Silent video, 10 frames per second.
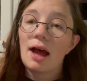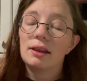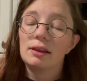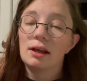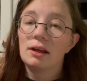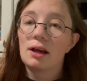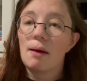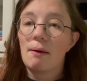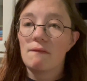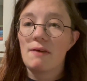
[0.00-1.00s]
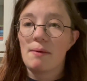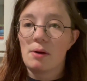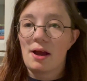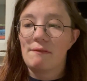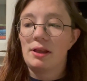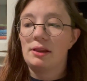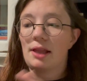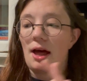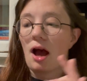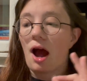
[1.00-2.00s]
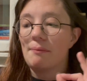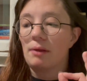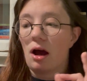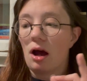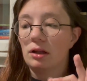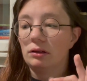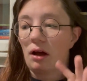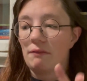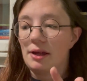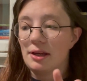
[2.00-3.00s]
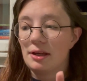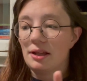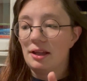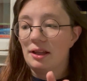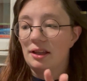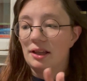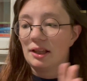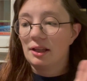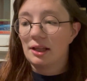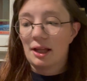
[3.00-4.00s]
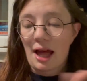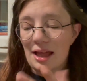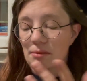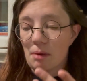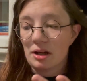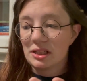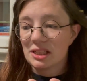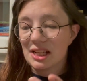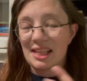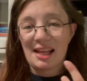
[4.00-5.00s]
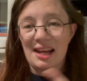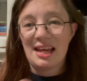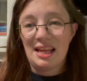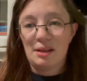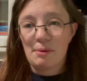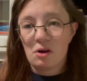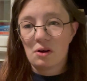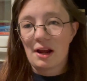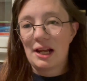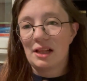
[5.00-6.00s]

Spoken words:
think about Fablehaven that I'm not loving as much is that it is middle grade.